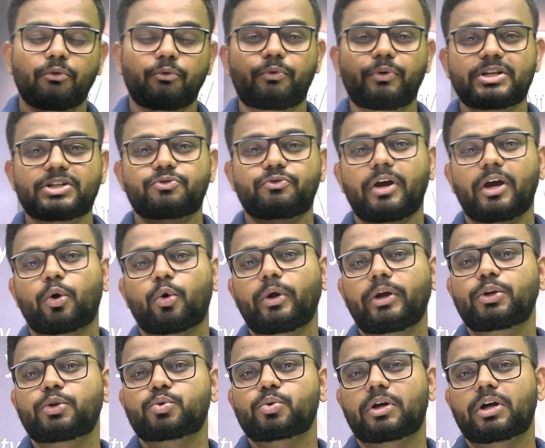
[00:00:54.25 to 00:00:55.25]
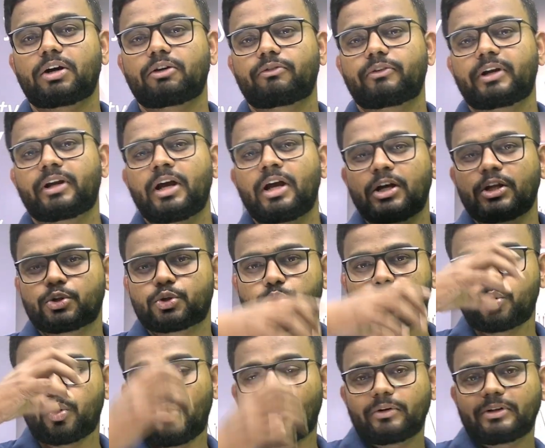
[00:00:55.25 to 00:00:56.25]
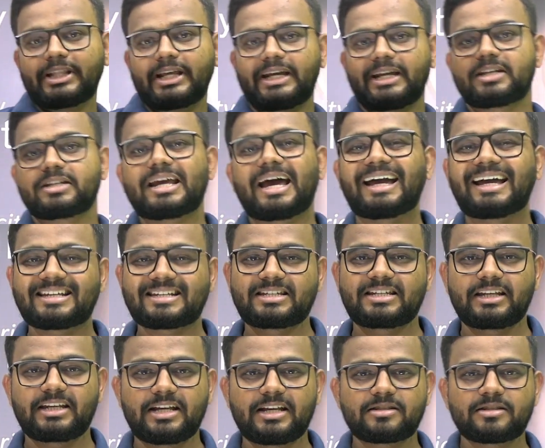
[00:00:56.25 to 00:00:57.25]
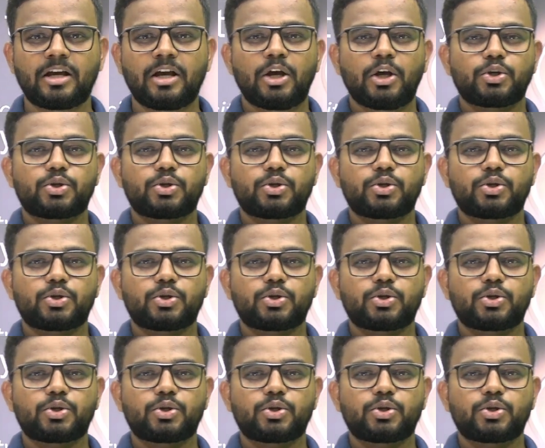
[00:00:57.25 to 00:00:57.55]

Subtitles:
which we are going to cover throughout the entire series.